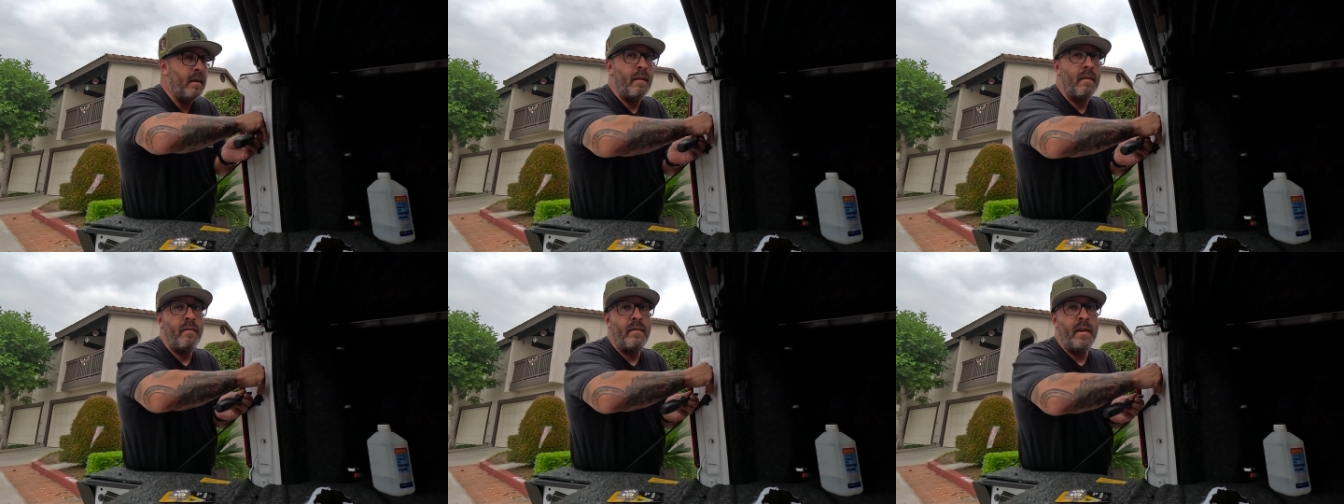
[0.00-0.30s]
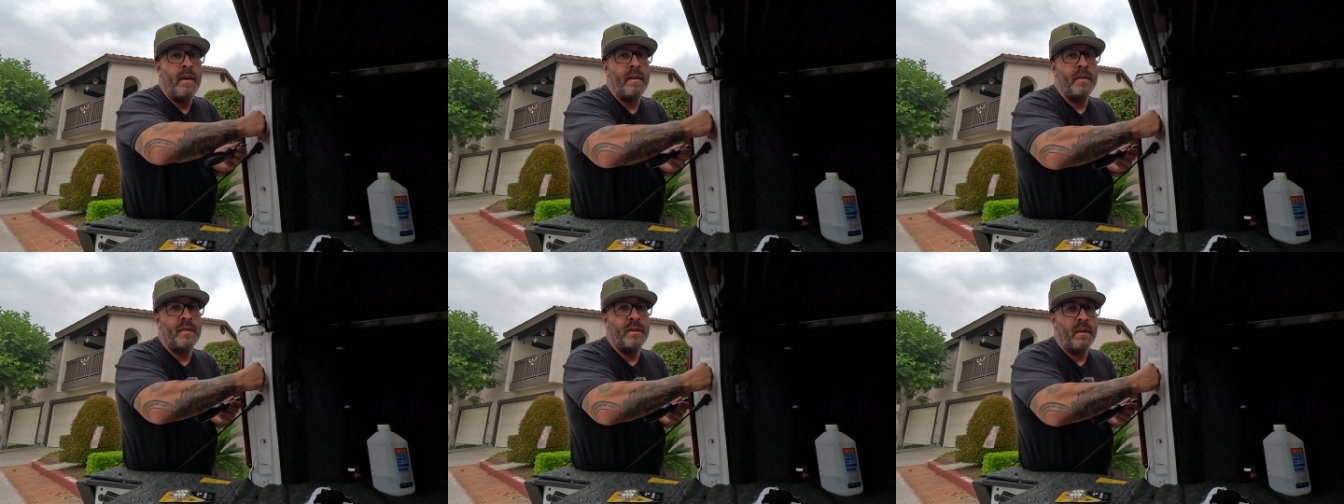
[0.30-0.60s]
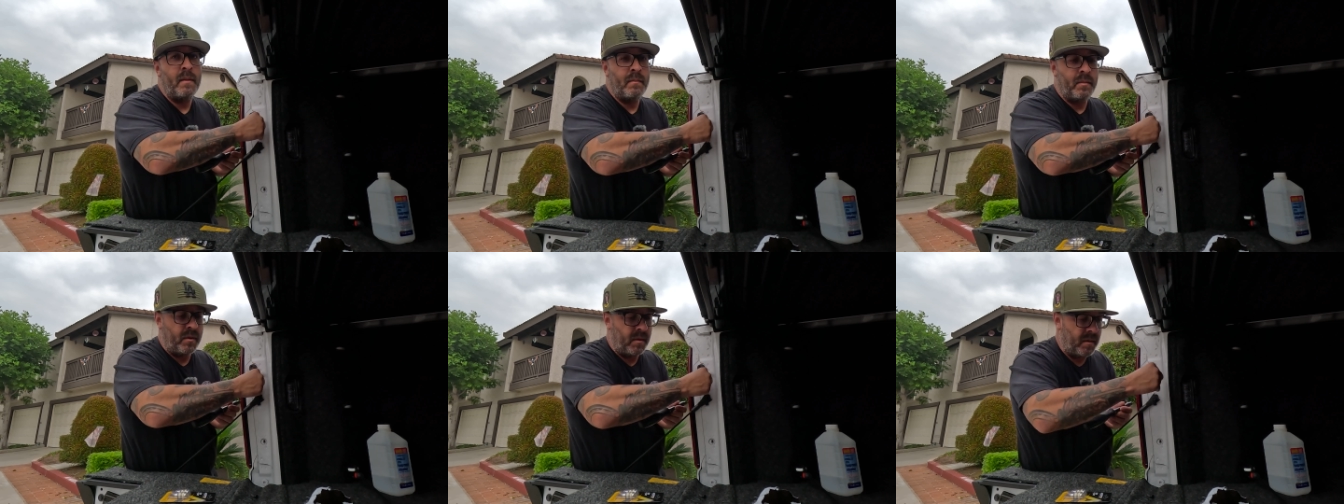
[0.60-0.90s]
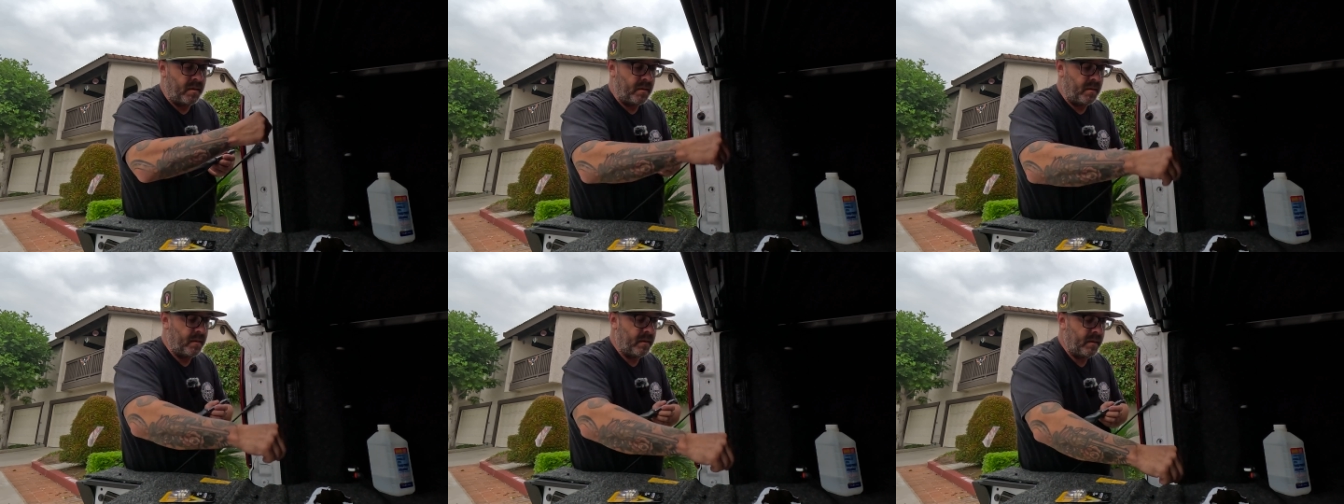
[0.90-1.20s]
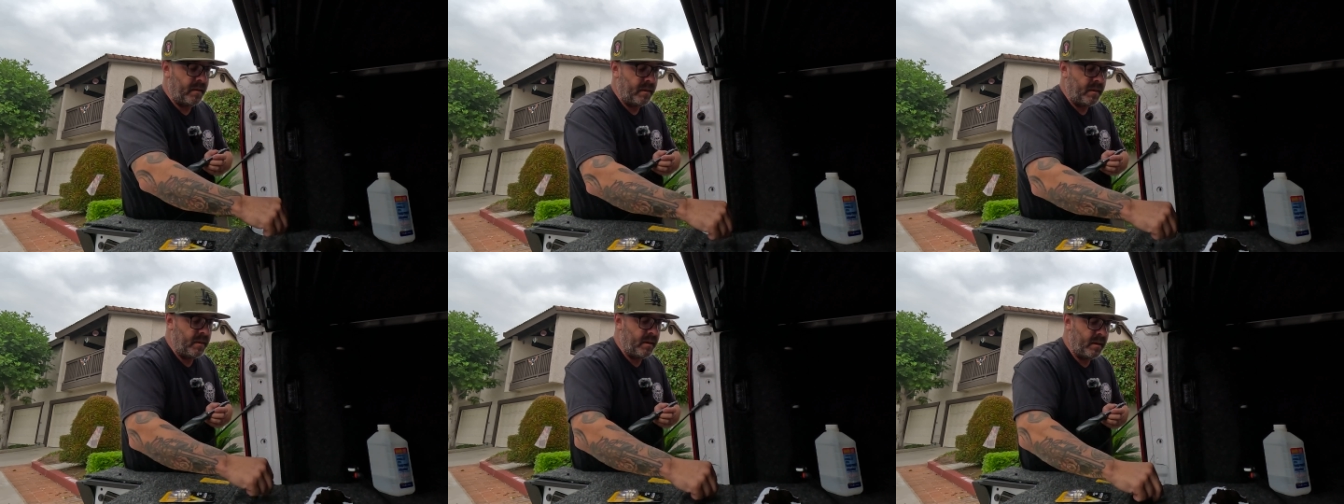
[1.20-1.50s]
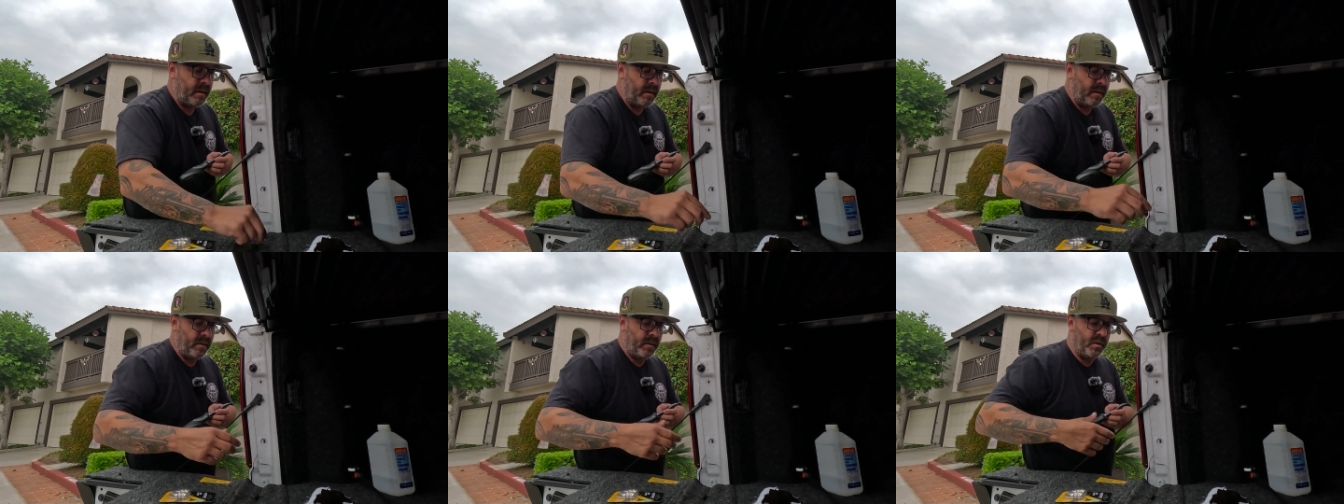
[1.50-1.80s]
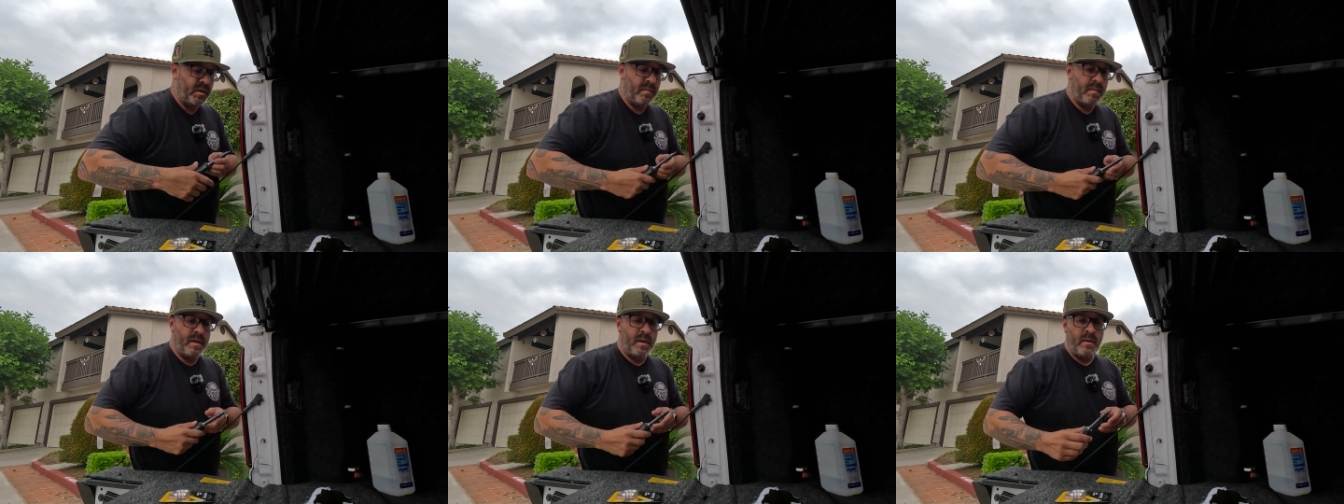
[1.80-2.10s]
very simple.
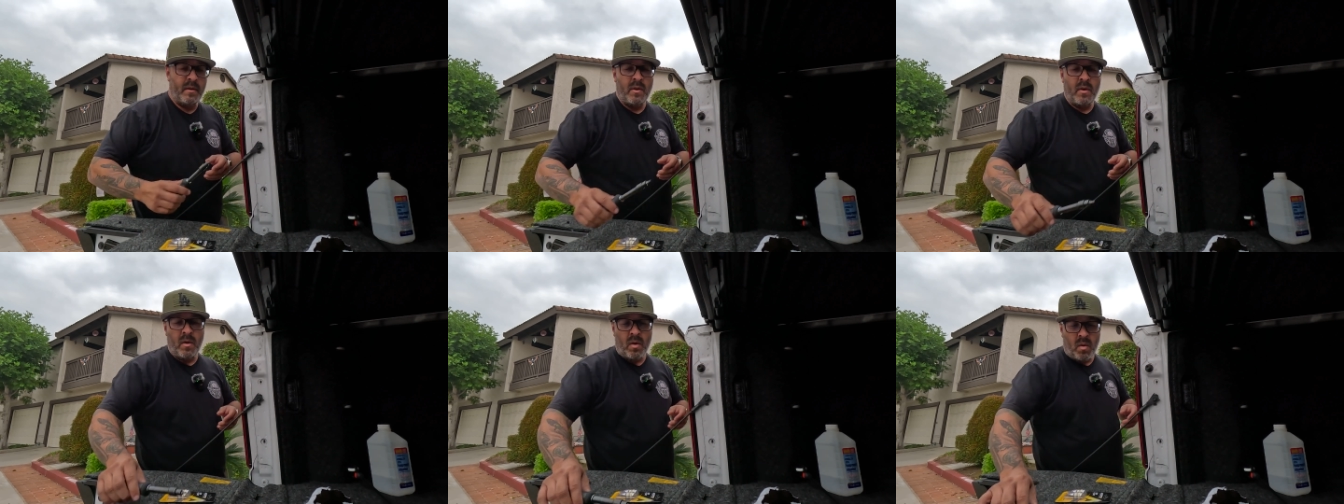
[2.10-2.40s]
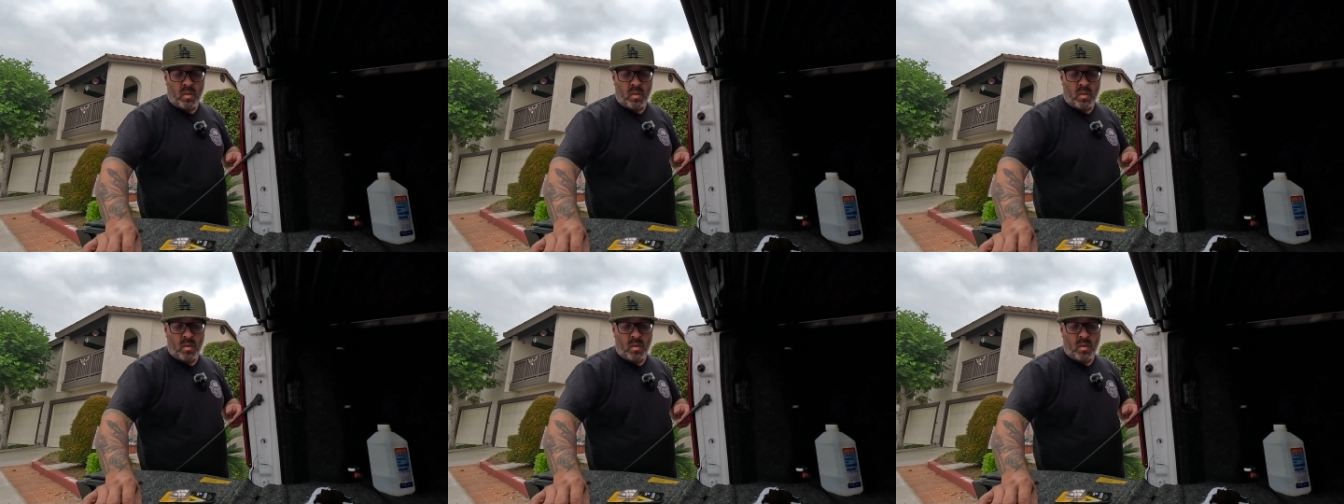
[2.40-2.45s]
Should be no